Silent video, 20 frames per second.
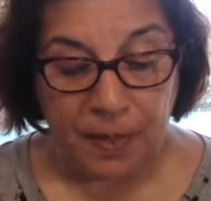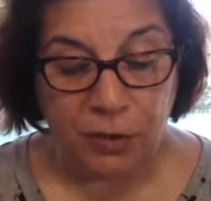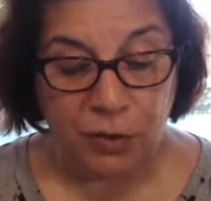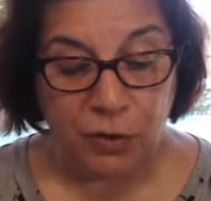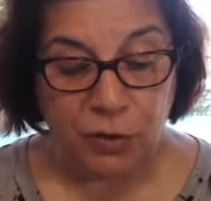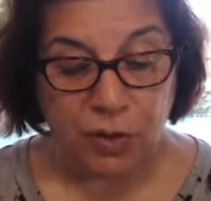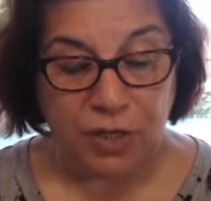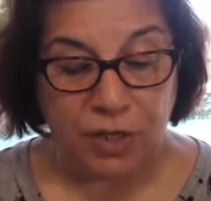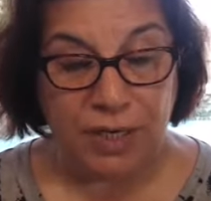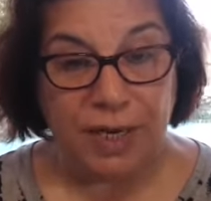
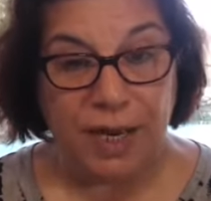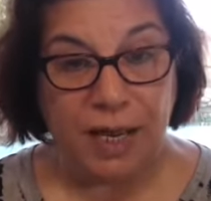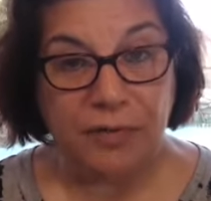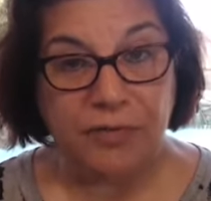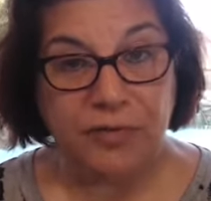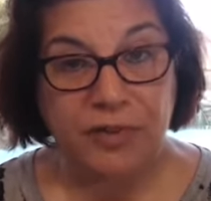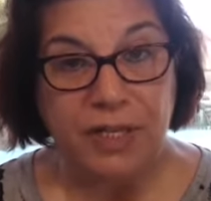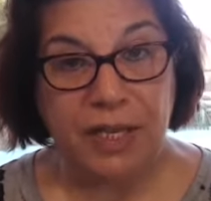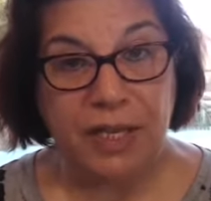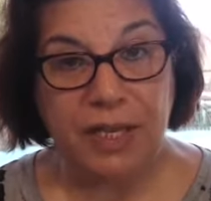your
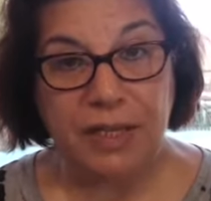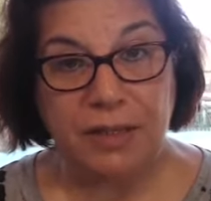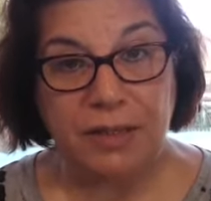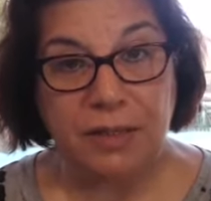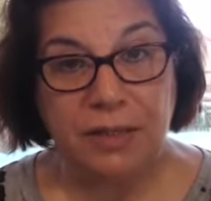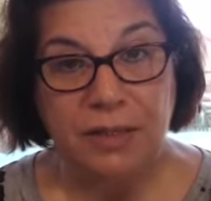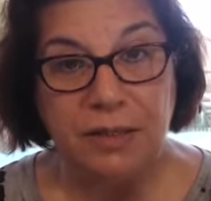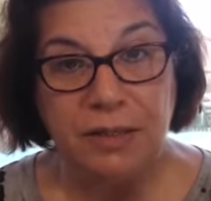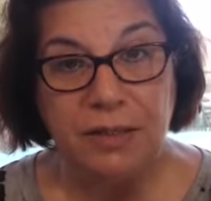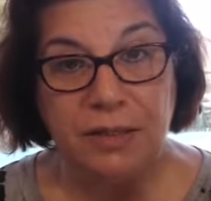left
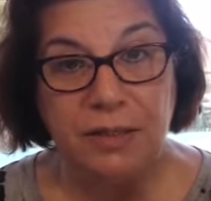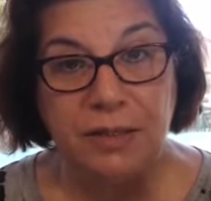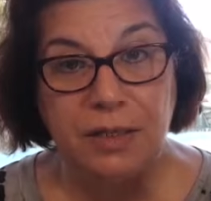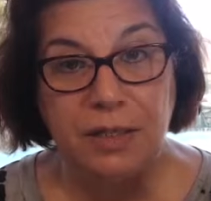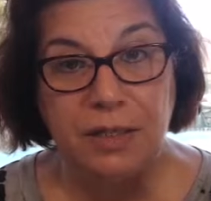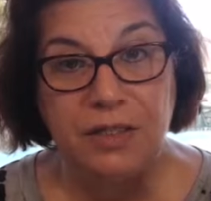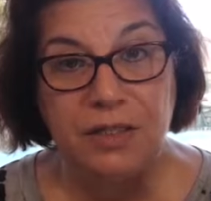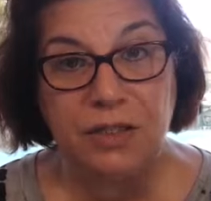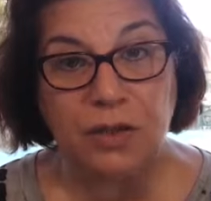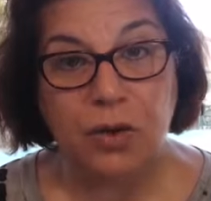hand
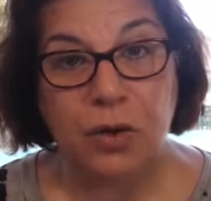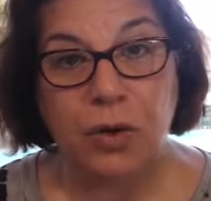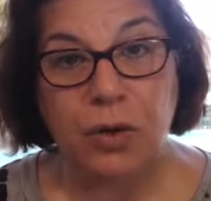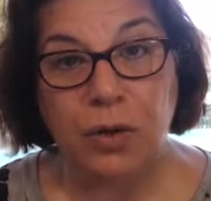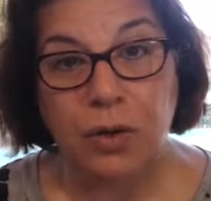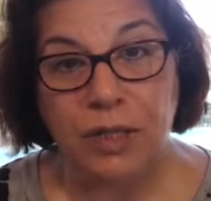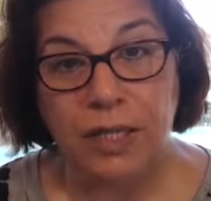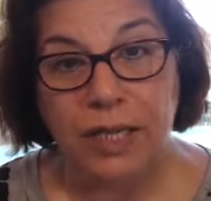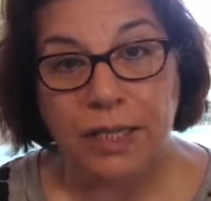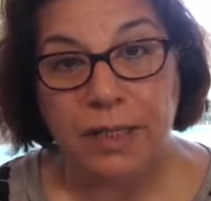it's
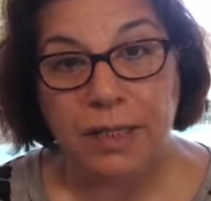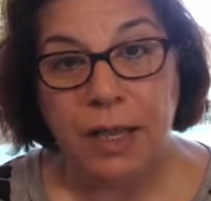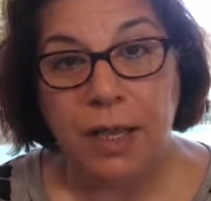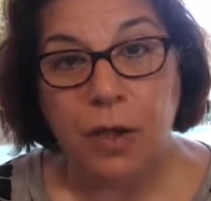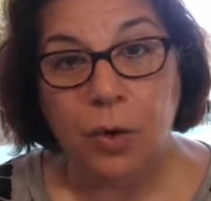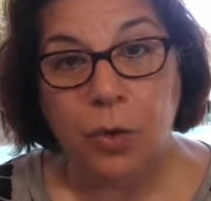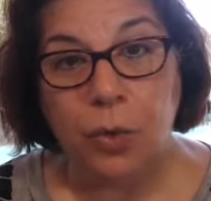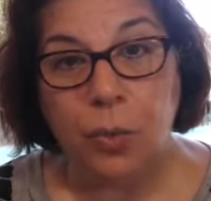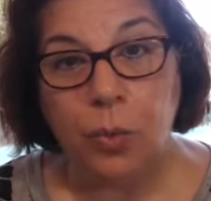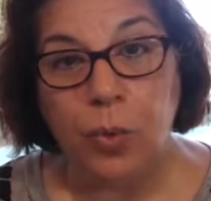calling.
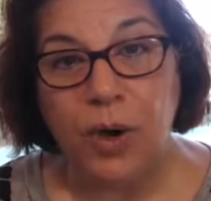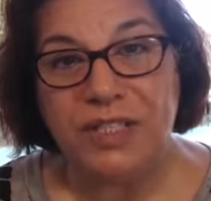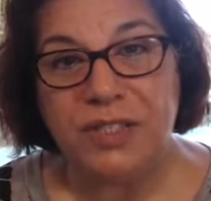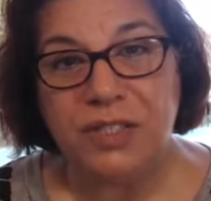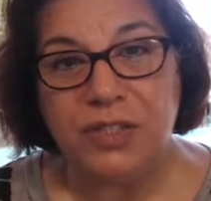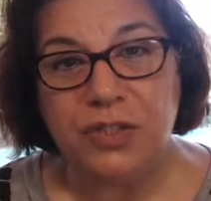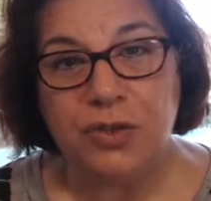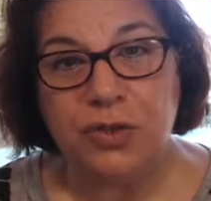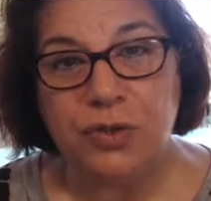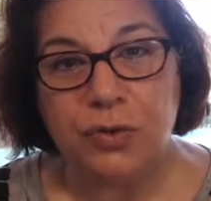
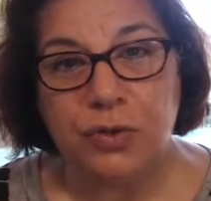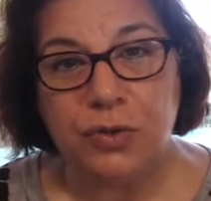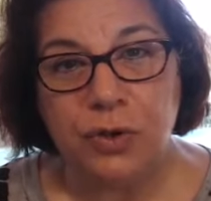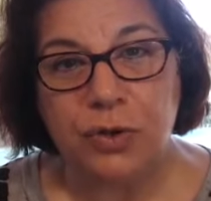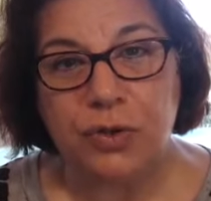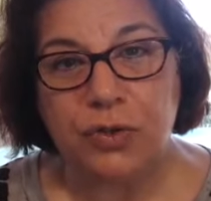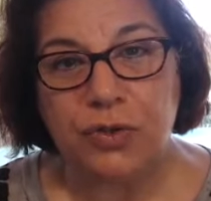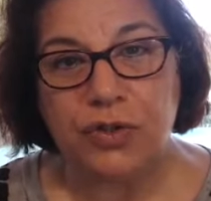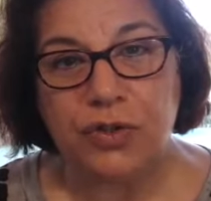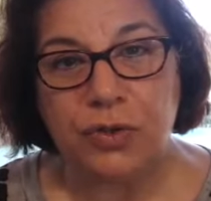Once you
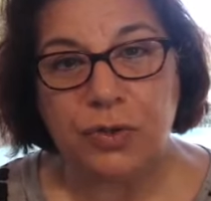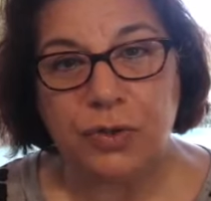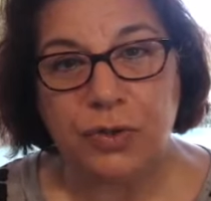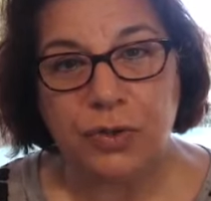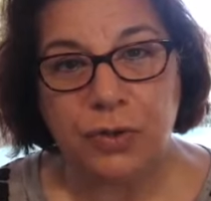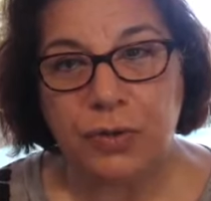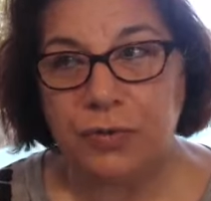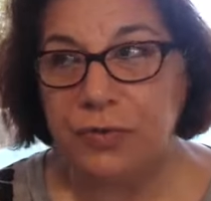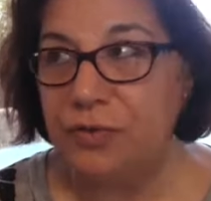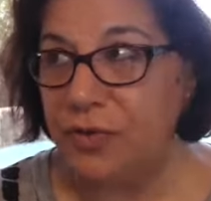nurture
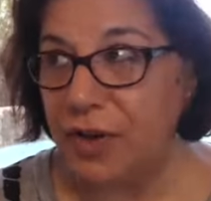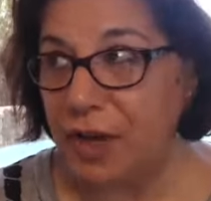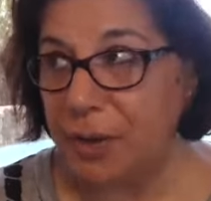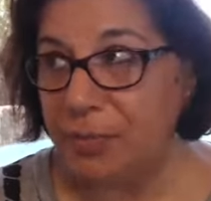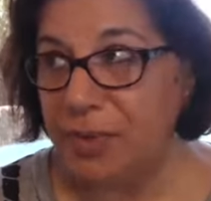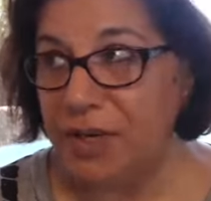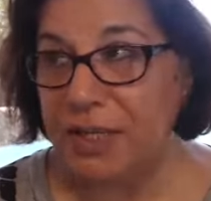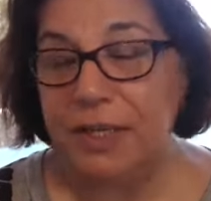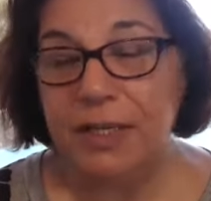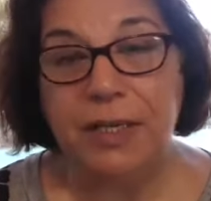your
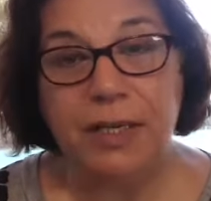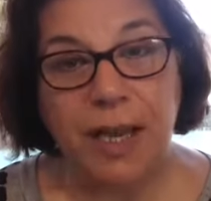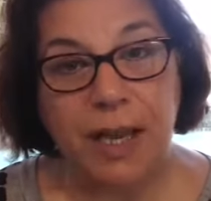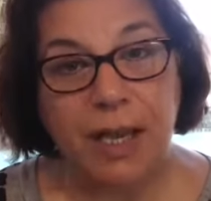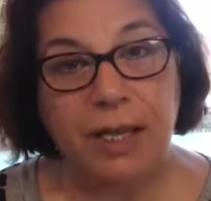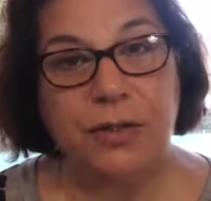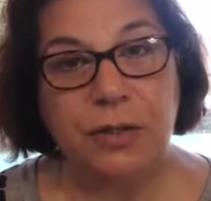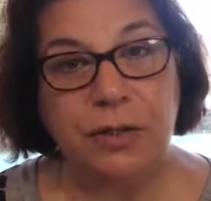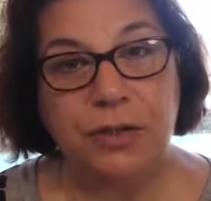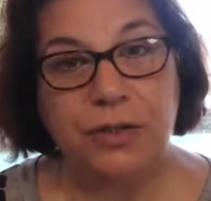feminine
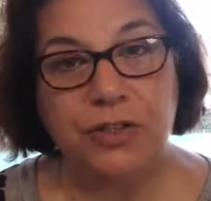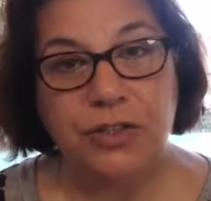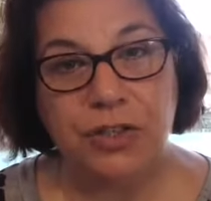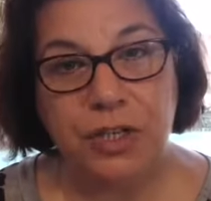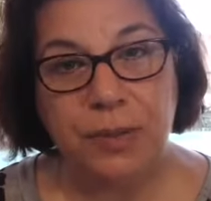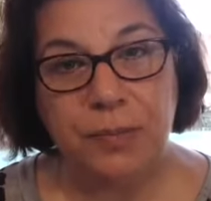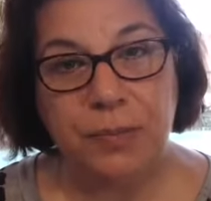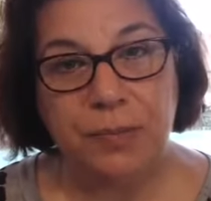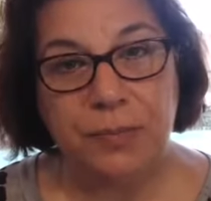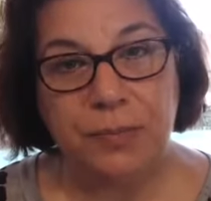
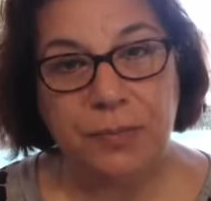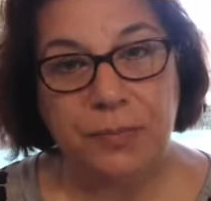energy,